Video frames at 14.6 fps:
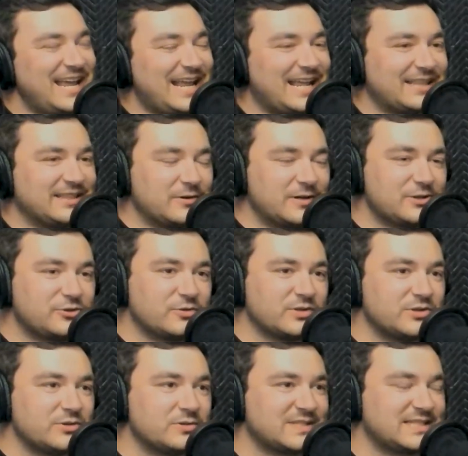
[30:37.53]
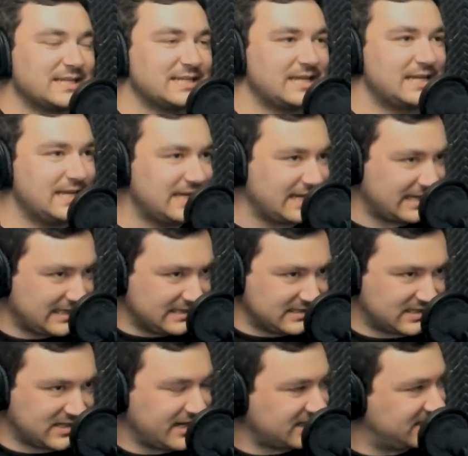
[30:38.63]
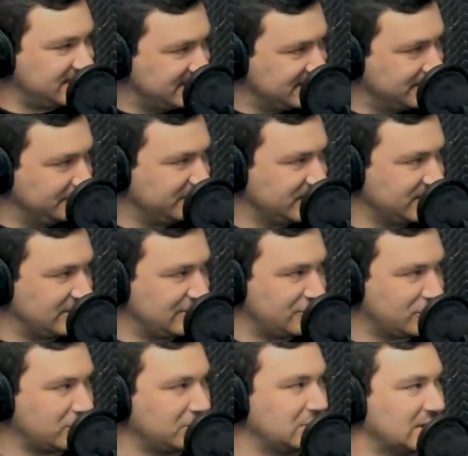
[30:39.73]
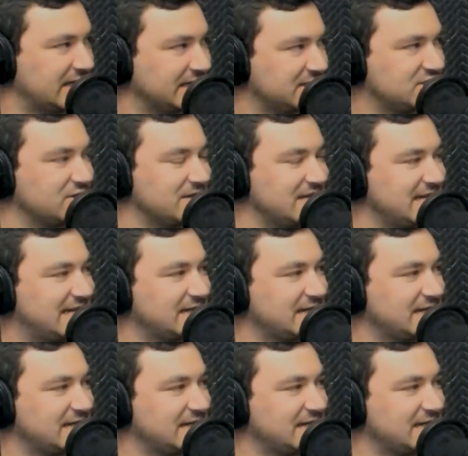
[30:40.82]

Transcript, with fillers: And they're introduced and he is connected to them via a neural link. So mm -hmm. he mm-hmm.